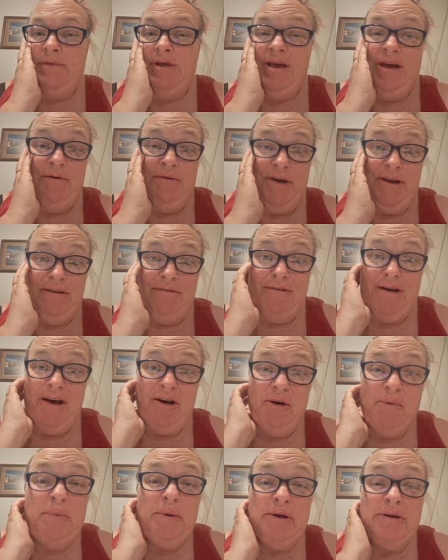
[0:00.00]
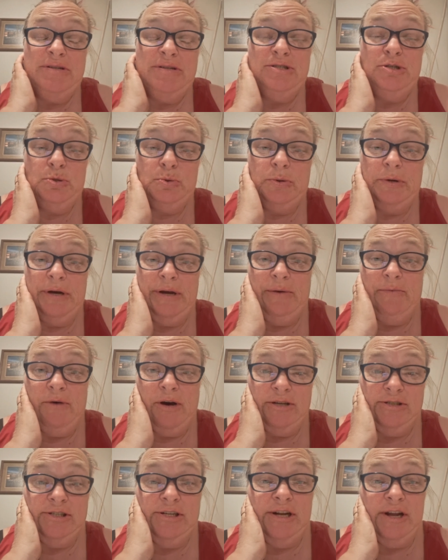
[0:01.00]
Anyway, I hope you enjoy
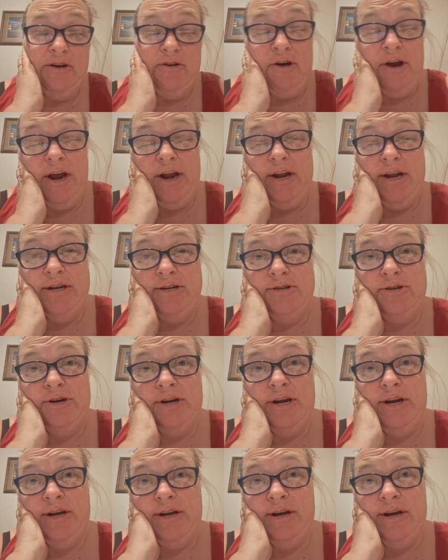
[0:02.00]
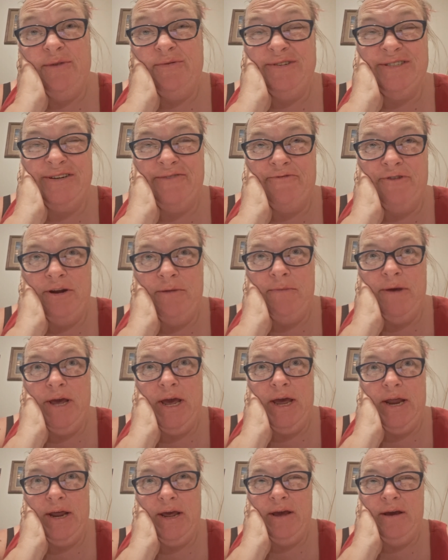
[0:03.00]
watching the grand entry. It wasn't from the
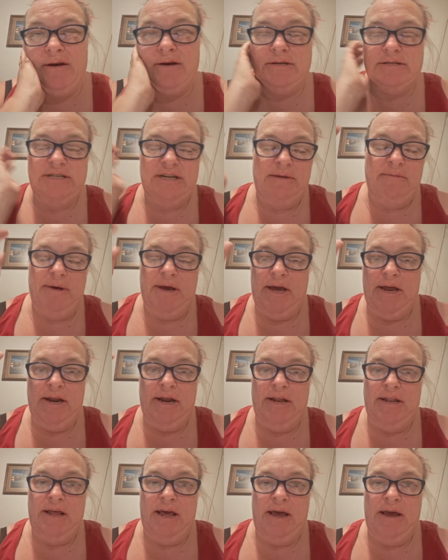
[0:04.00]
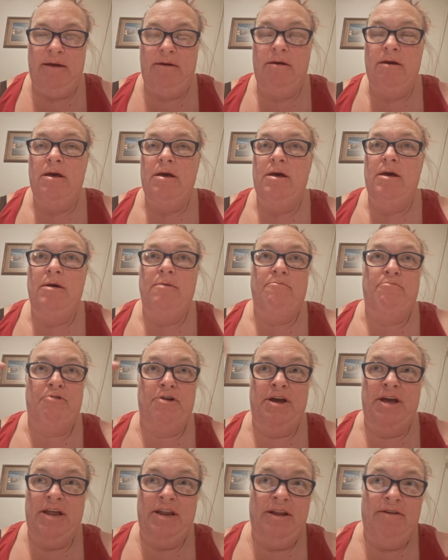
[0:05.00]
beginning, because in the beginning they
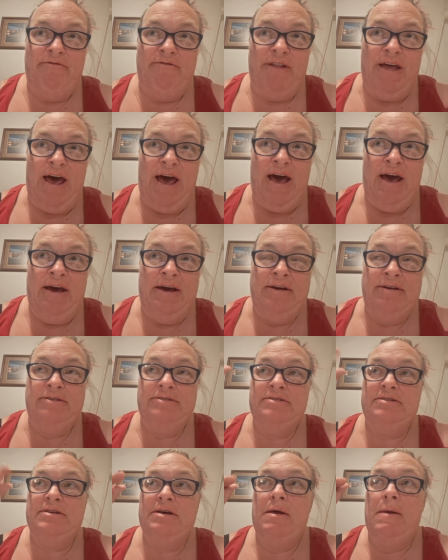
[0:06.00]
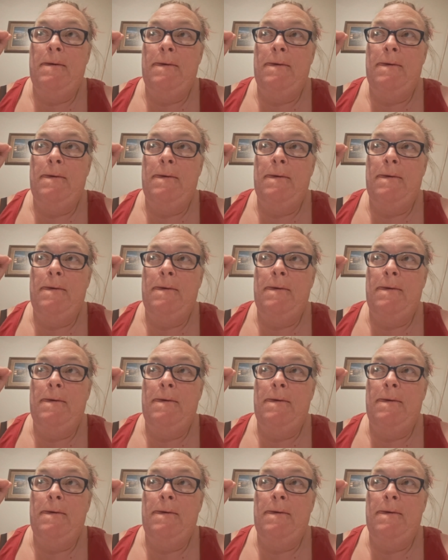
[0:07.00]
bring in the flags.